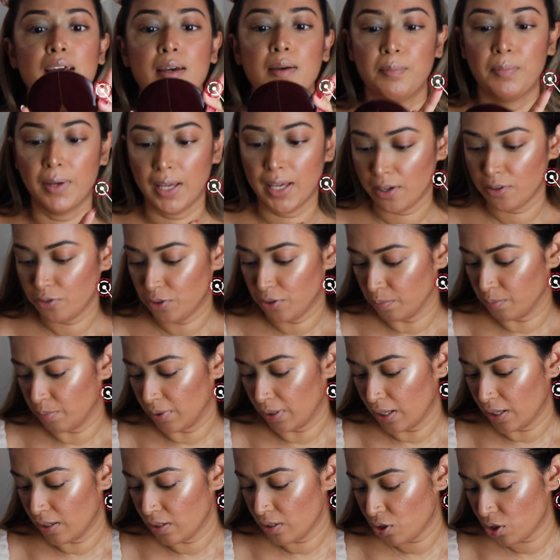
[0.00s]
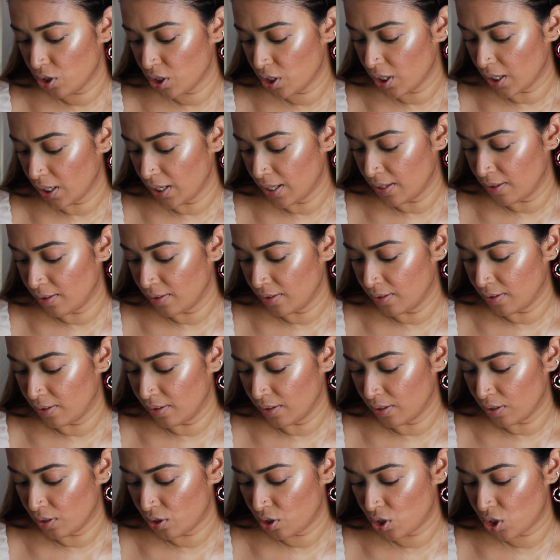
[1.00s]
powder blush in
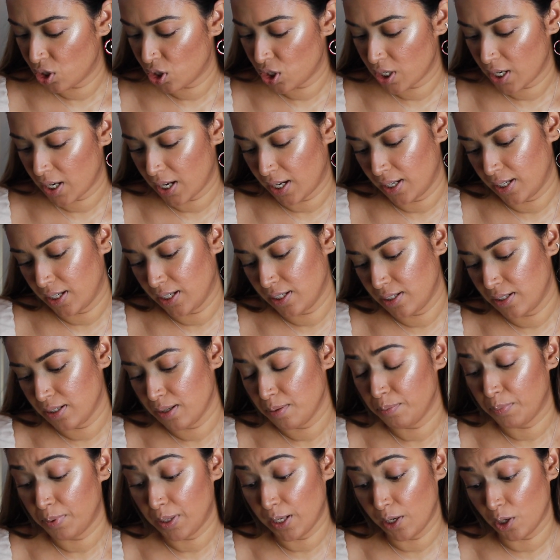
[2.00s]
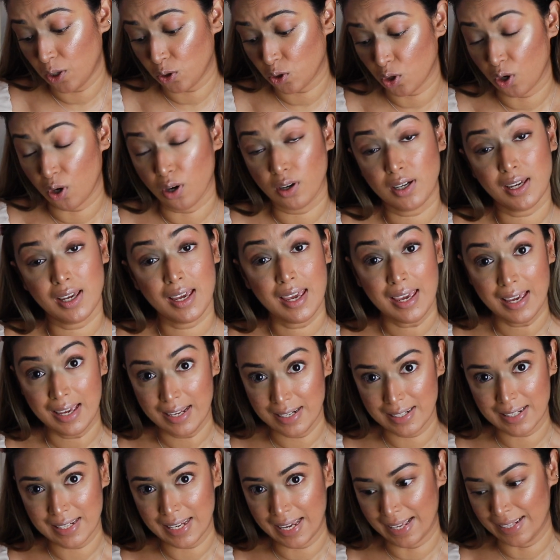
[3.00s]
the shade Pillow Talk
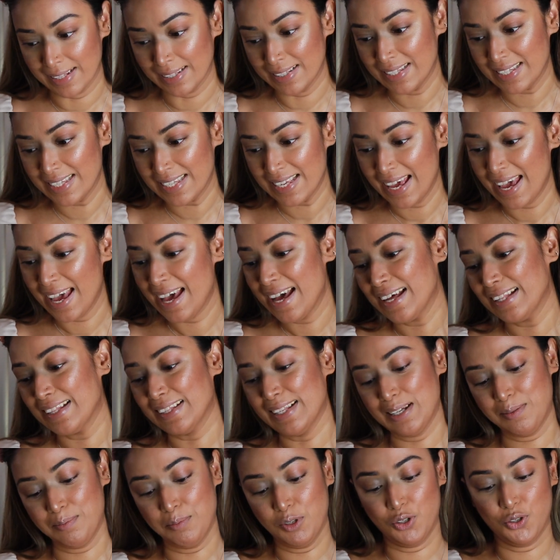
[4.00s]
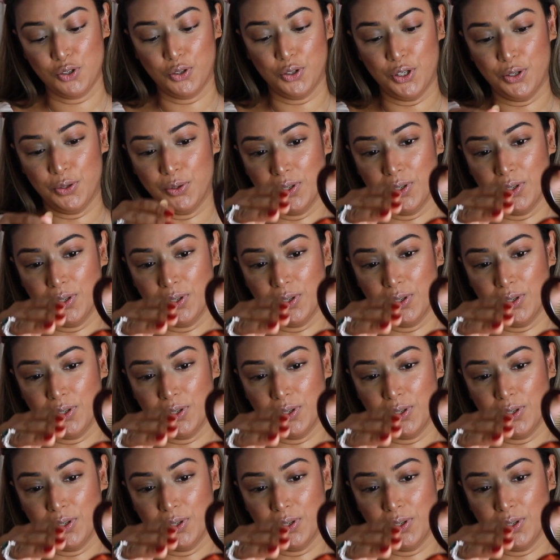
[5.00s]
Intense. Let me show you